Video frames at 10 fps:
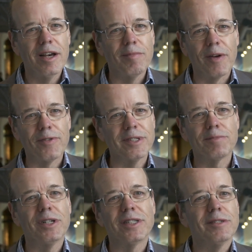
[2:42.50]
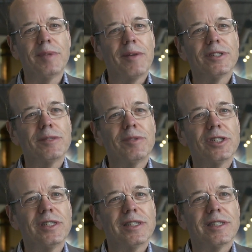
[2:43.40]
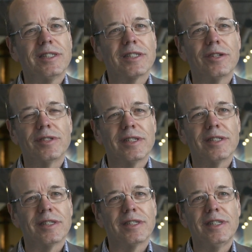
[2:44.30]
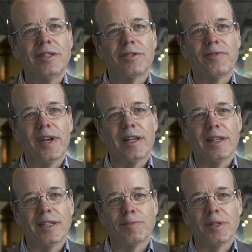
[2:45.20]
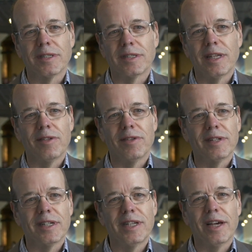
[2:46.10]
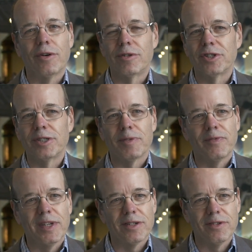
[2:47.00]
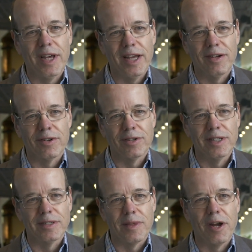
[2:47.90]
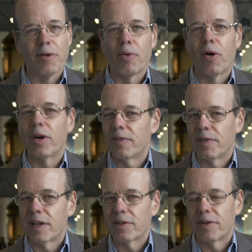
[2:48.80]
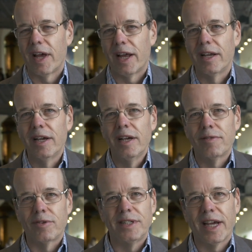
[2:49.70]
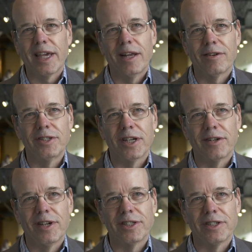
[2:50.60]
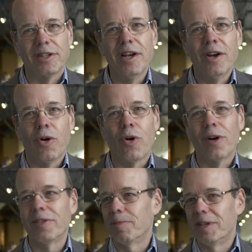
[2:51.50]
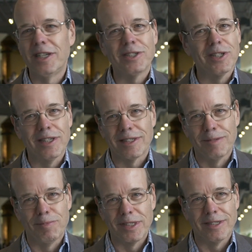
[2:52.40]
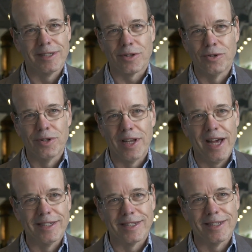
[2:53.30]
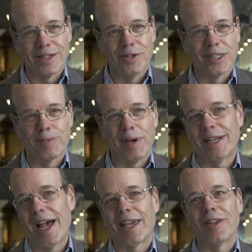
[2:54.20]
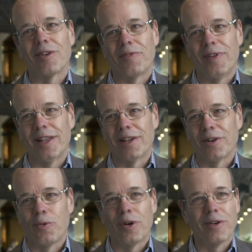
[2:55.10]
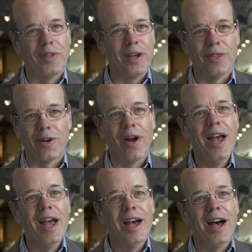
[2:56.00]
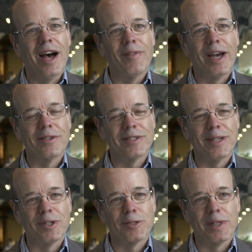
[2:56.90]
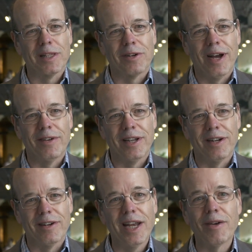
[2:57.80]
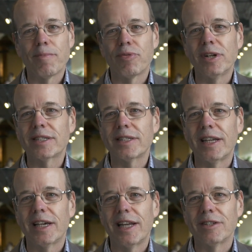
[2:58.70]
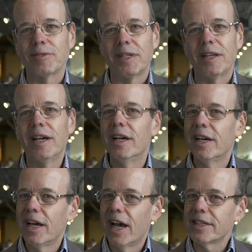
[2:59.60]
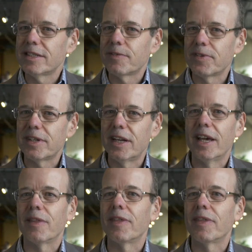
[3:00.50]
My first, my first impression is that Cisco is going to succeed or fail on this business. Either they're going to take ownership of the internet, or at least their part of the internet, for a decade or a generation, or they'll be teaching this in business school as Cisco's spectacular failure, one or the other. Um, I don't see much middle ground here. Anyway, pretty exciting announcement. That's it for today.